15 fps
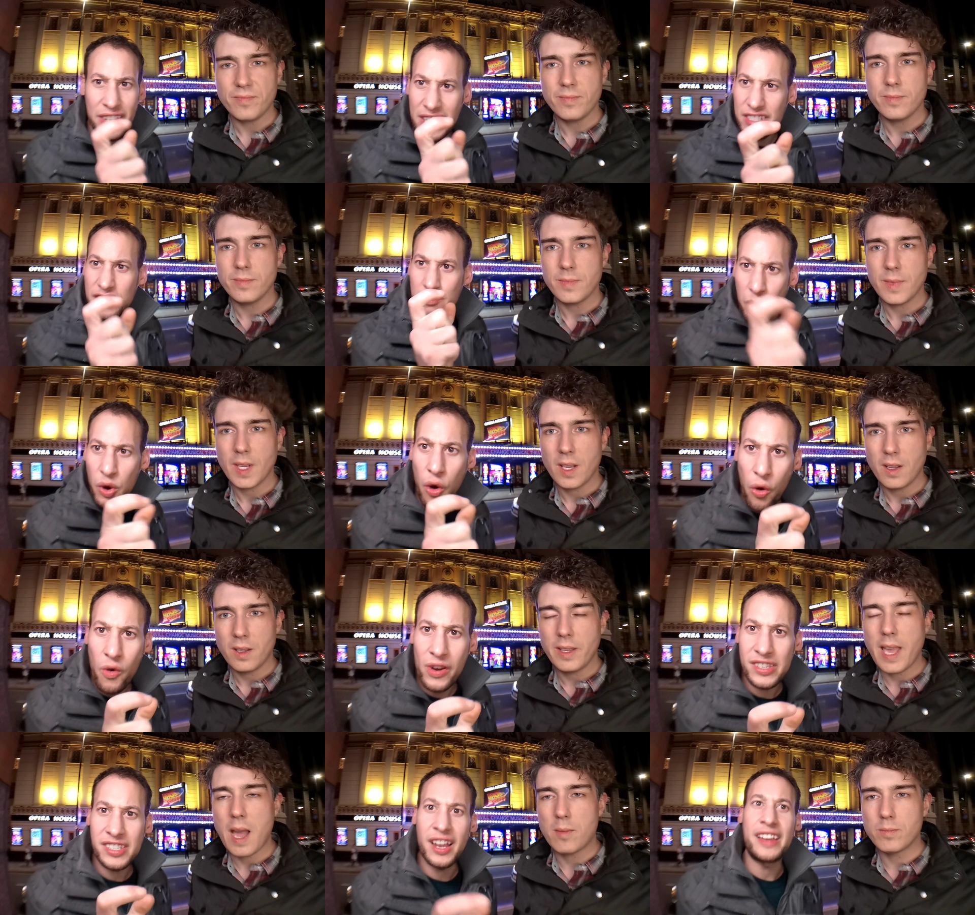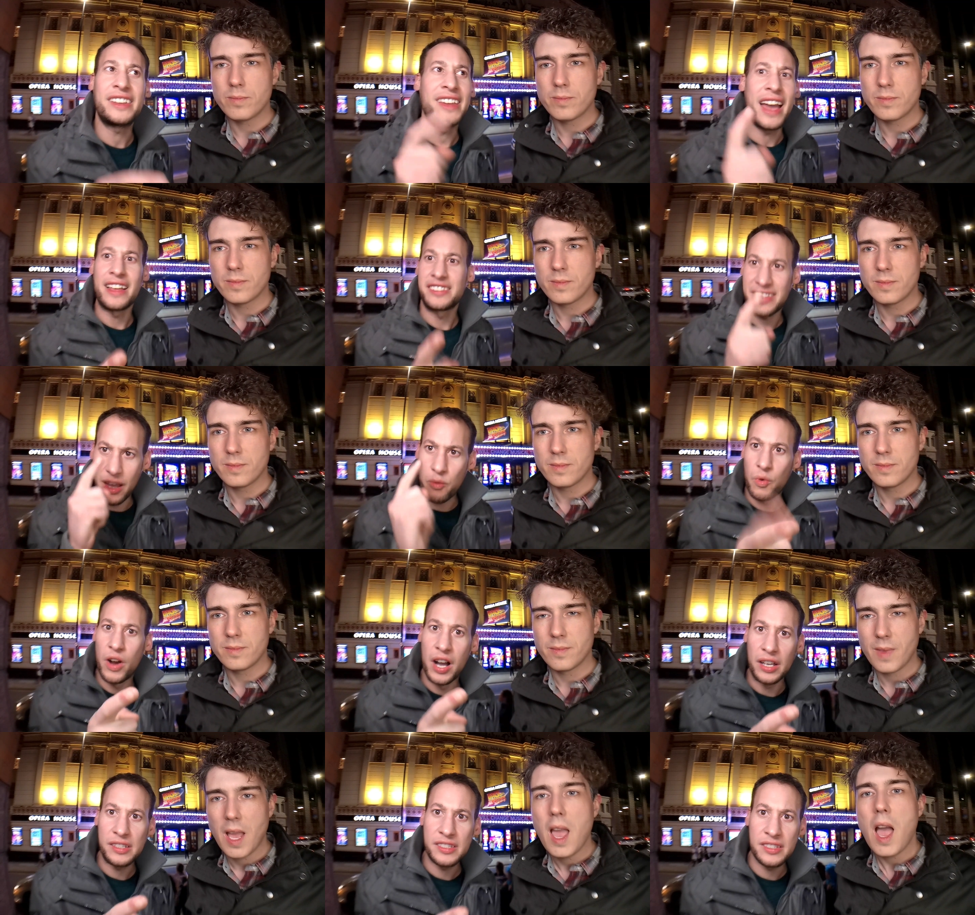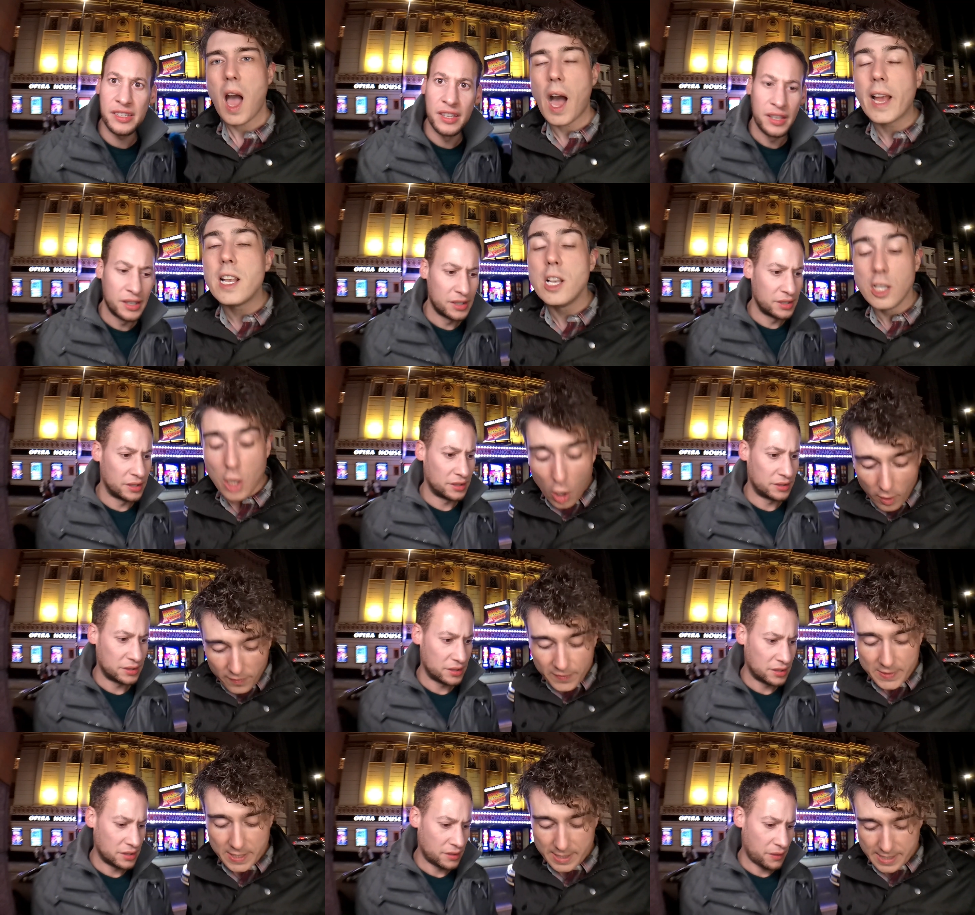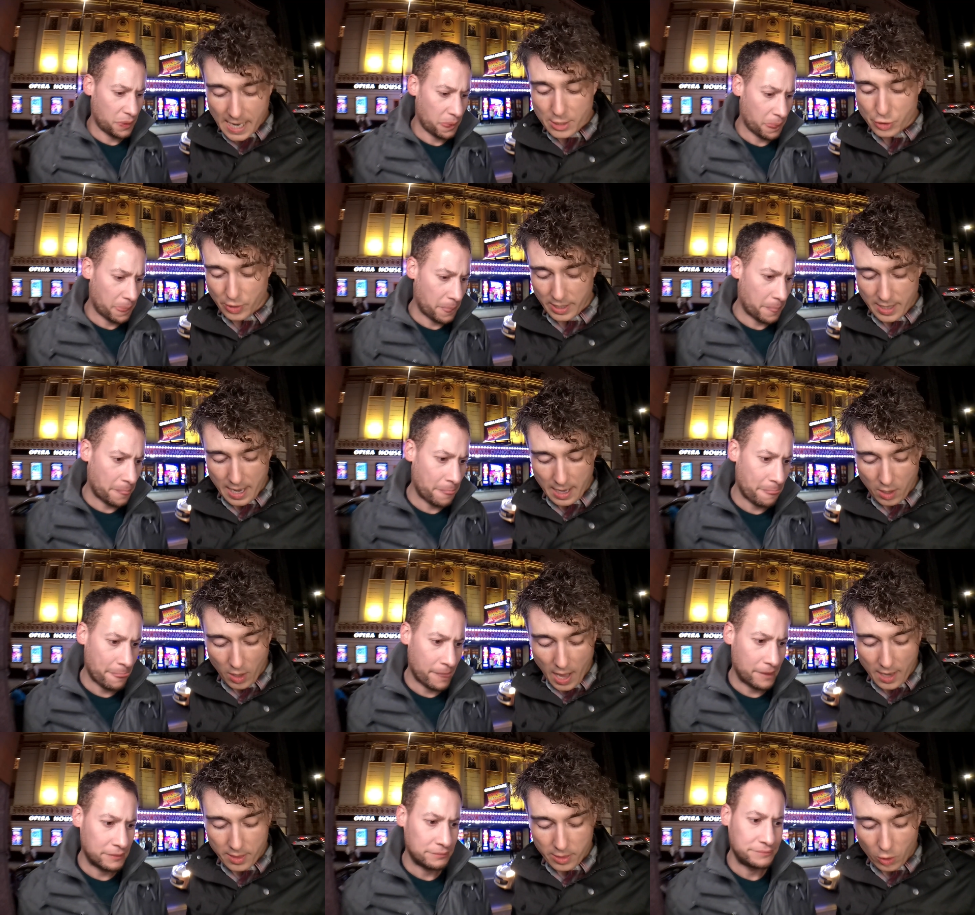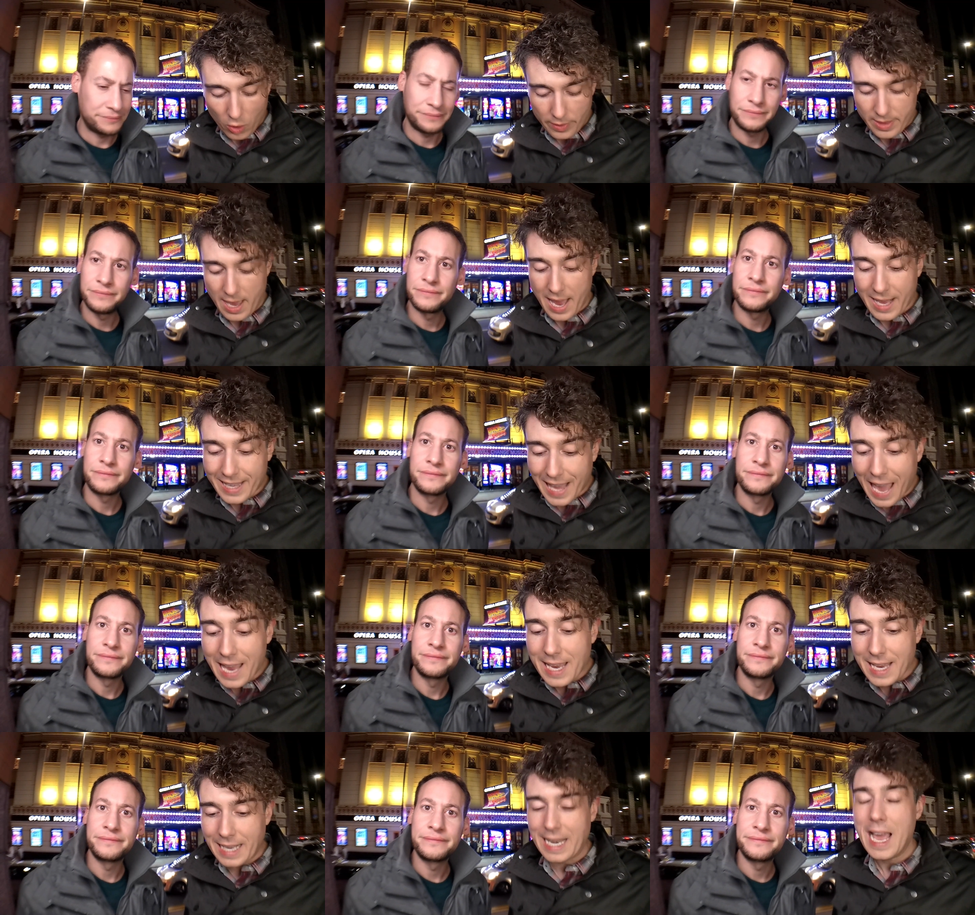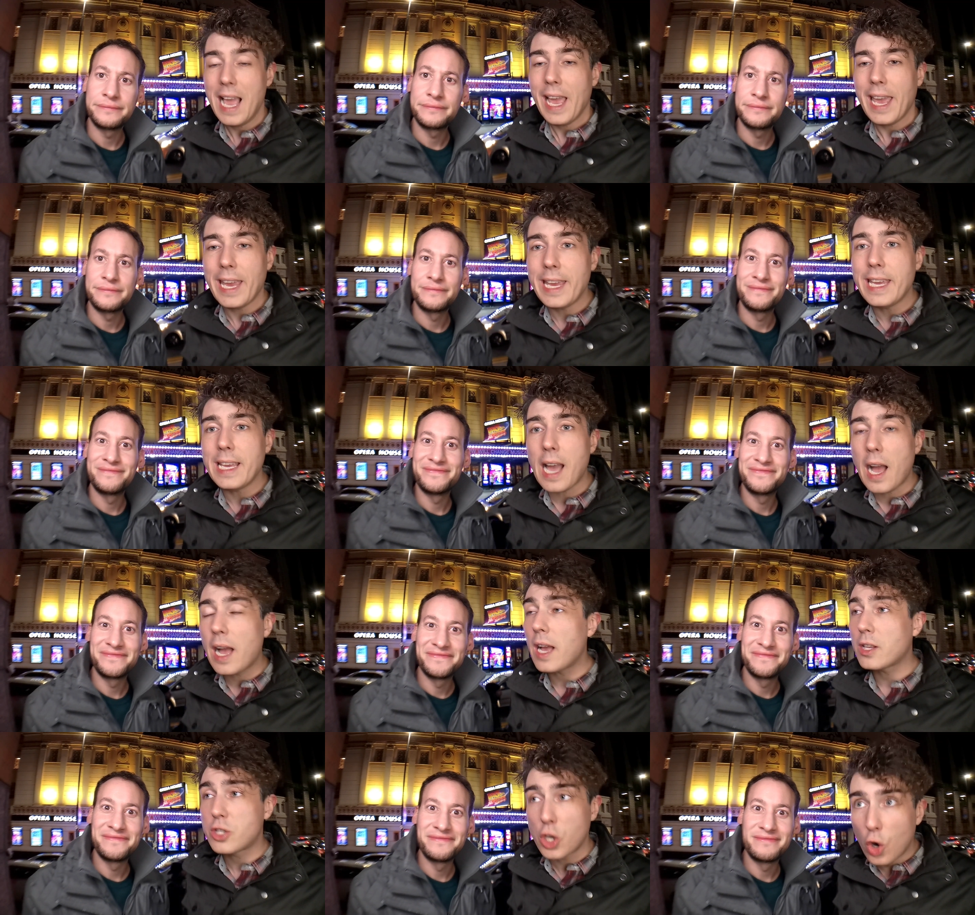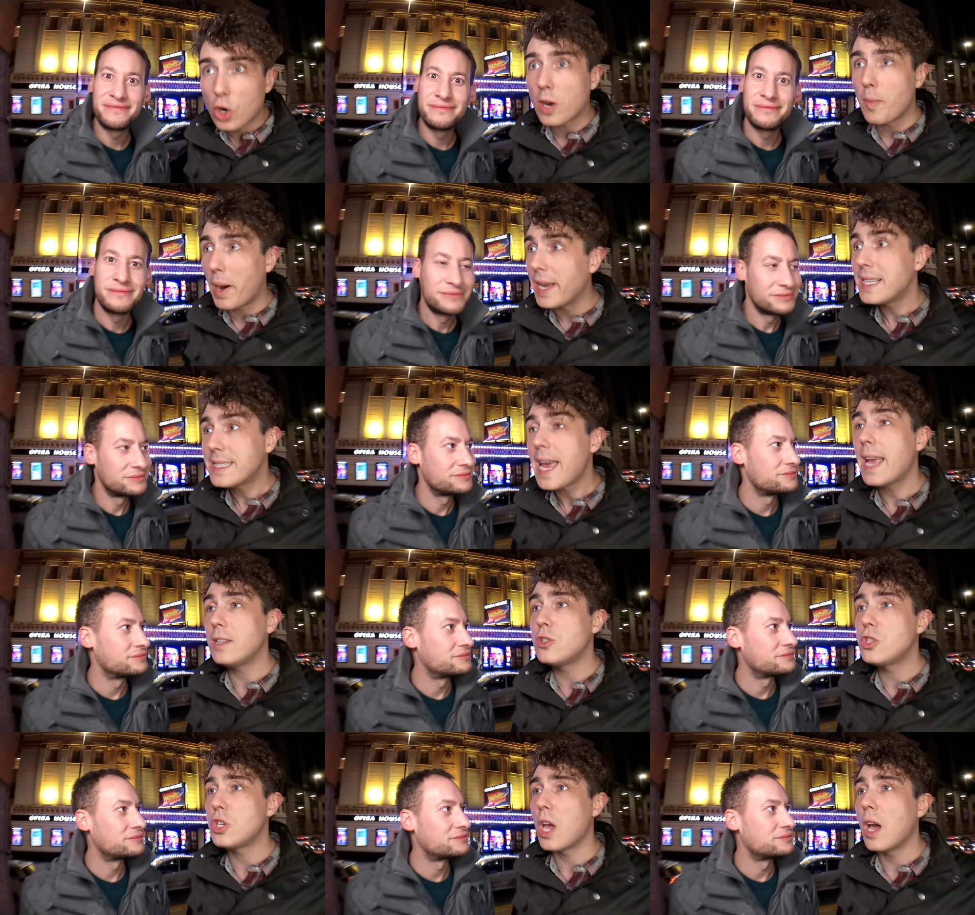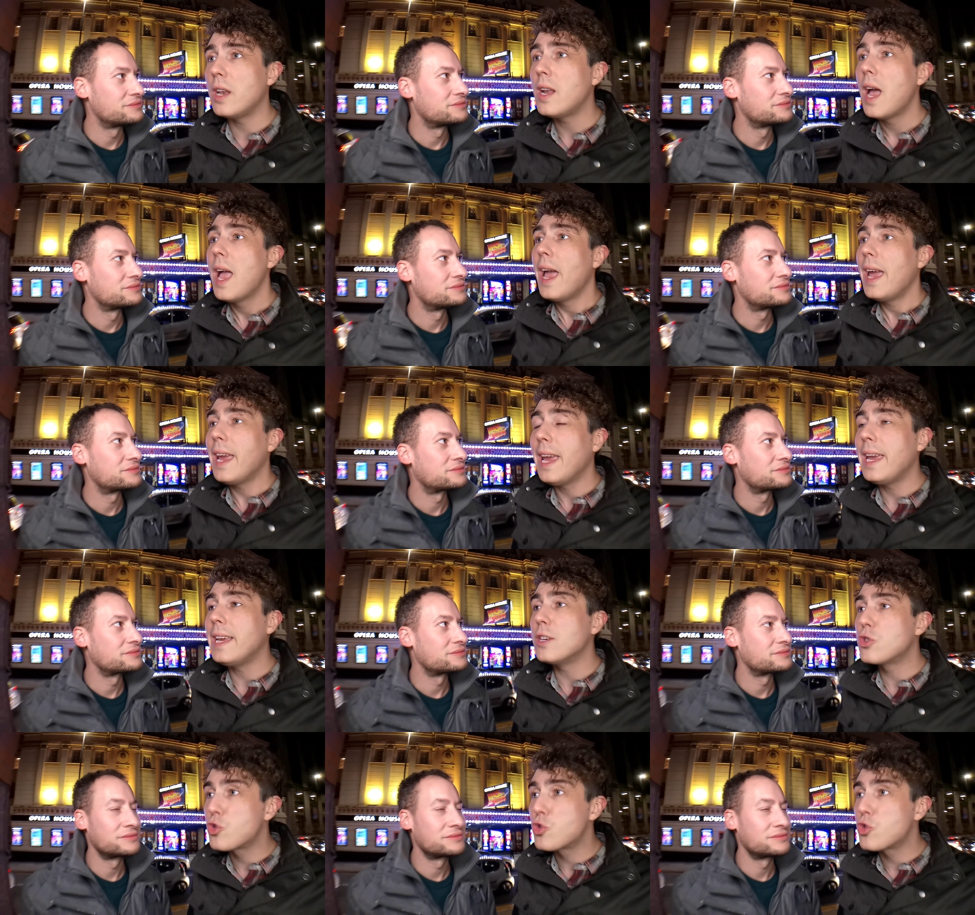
Speaker 1: only small, it's like yes, that works.
Speaker 2: I loved Cedric Neal. I thought that again, he uh, took my attention, he